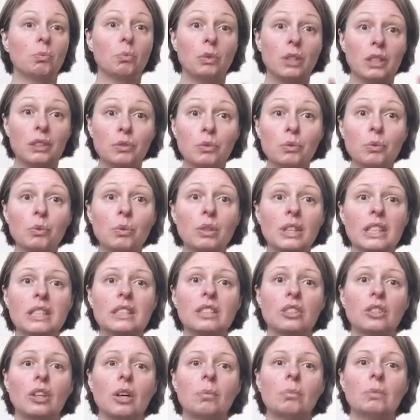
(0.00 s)
with
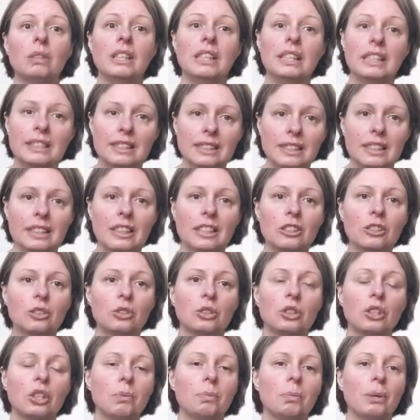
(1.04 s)
wisdom, listening
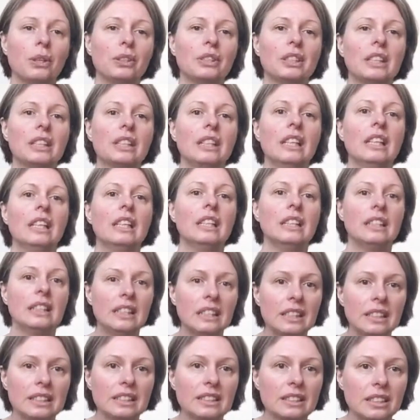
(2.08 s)
to your body,
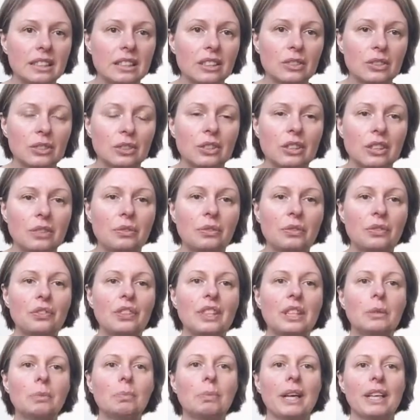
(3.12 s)
listening to the
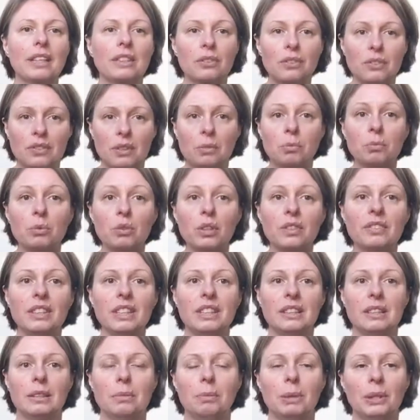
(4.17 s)
feedback from
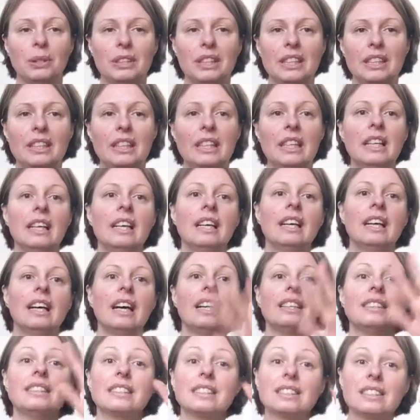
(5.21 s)
within the body,
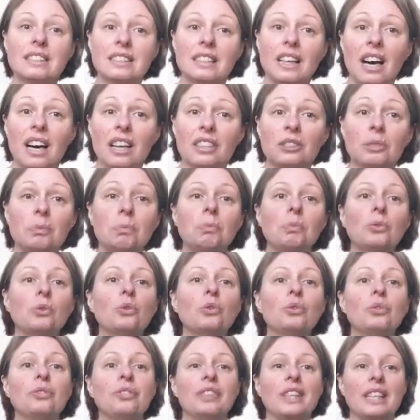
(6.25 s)
and start
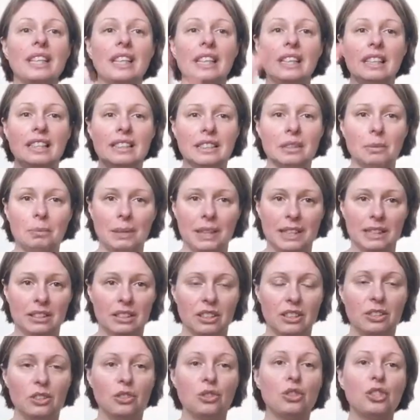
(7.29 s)
moving a little bit.
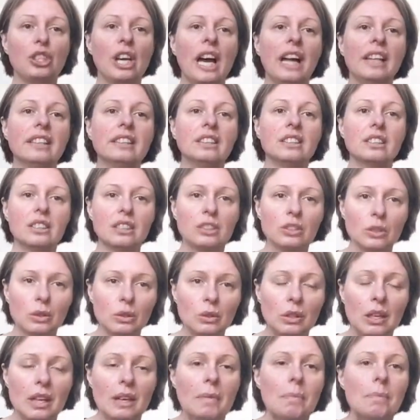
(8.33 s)

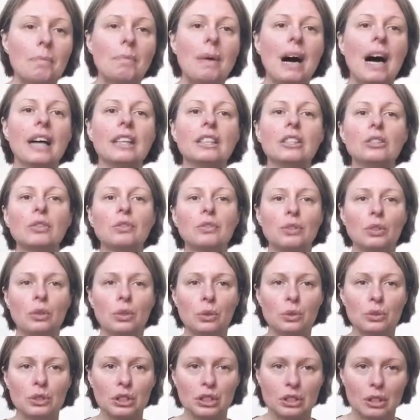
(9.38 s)
Gentle,
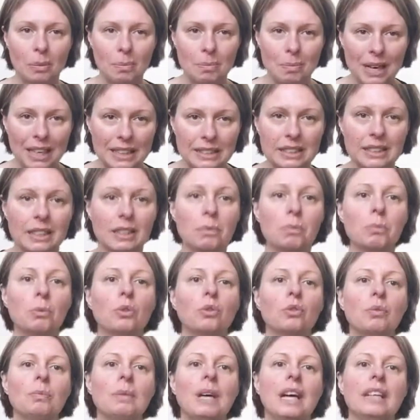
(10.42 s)
mindful, somatic
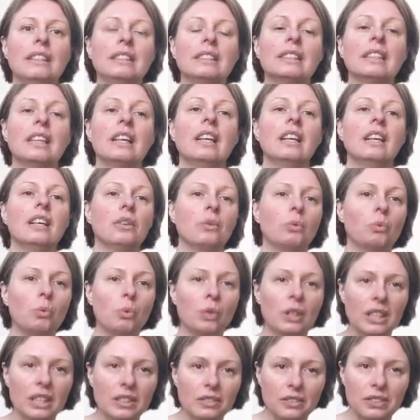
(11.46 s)
movement
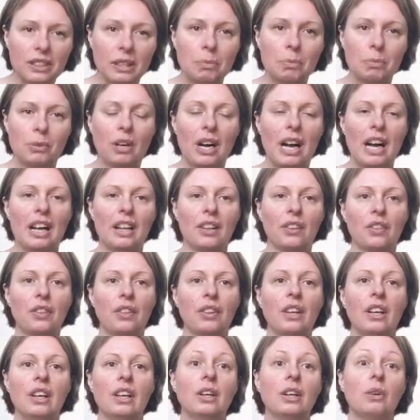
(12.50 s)
with the breath,
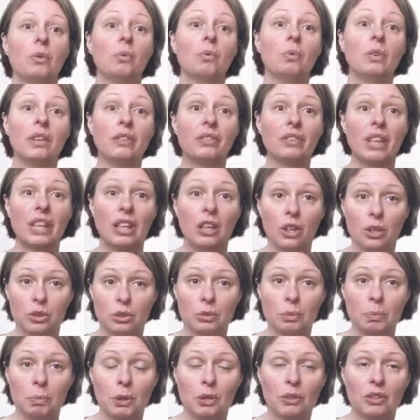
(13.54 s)
with a
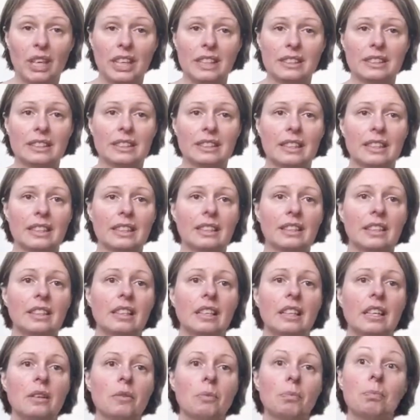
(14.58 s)
lot more resting,
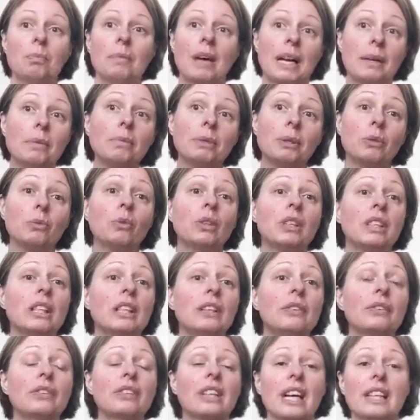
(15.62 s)
maybe
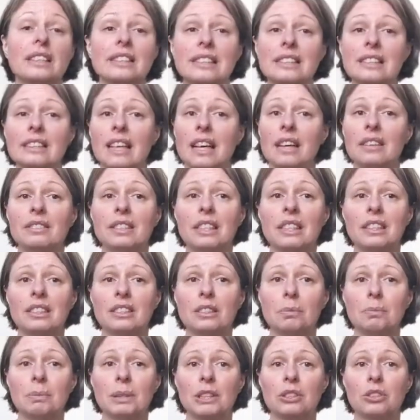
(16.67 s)
with cutting down a
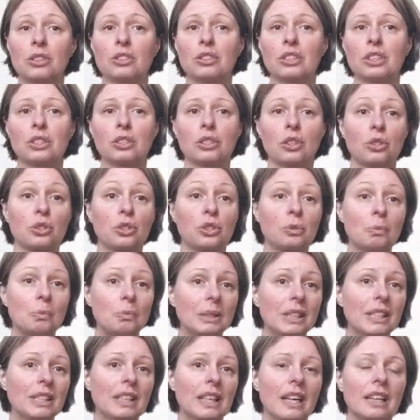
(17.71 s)
little bit on the social
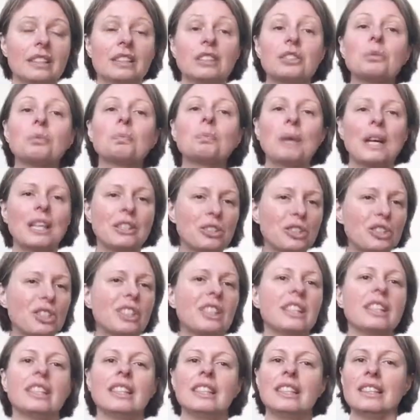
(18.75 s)
media,
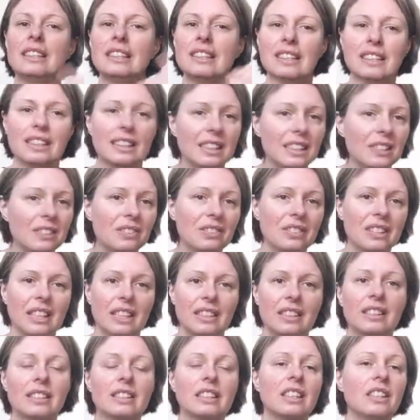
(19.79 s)
especially in the
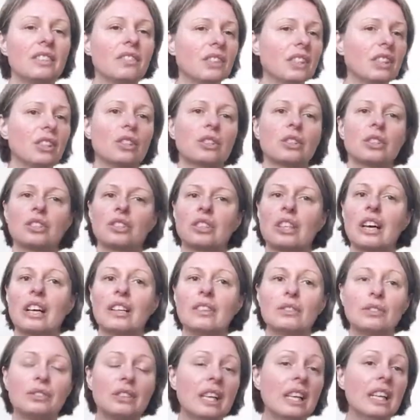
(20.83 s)
evening, giving
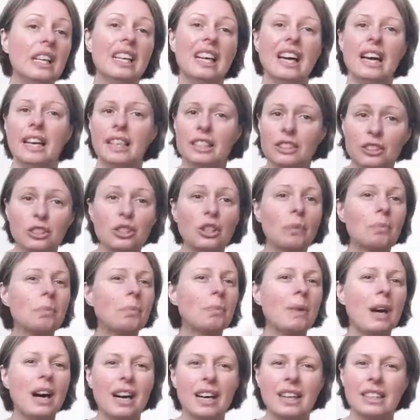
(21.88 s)
yourself and your
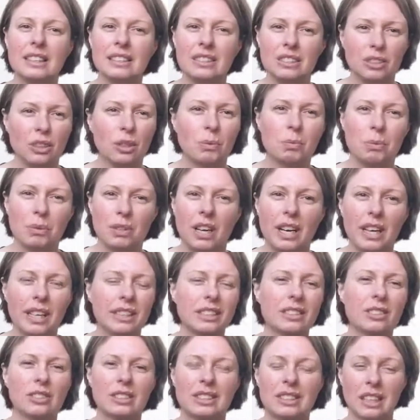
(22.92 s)
mind, your
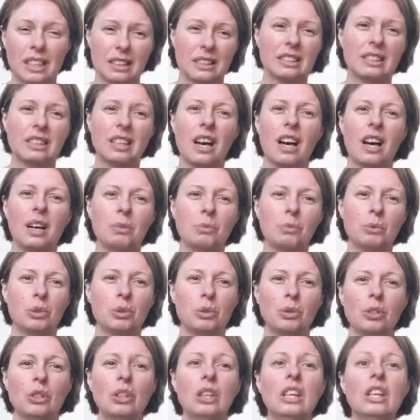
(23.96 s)
brain, that time
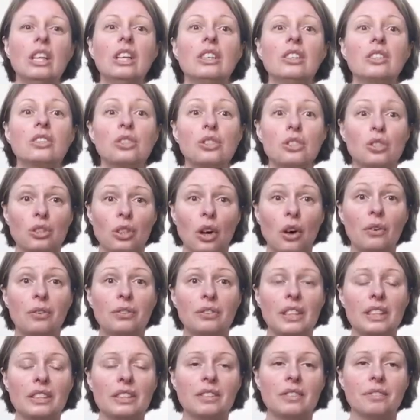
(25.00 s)
to
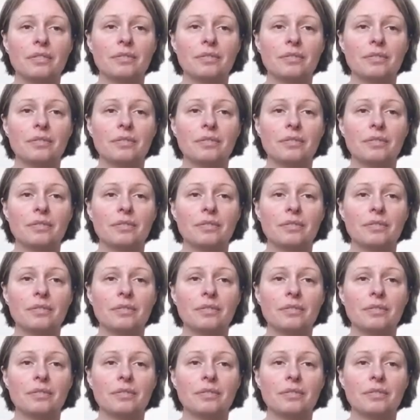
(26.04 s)
soften.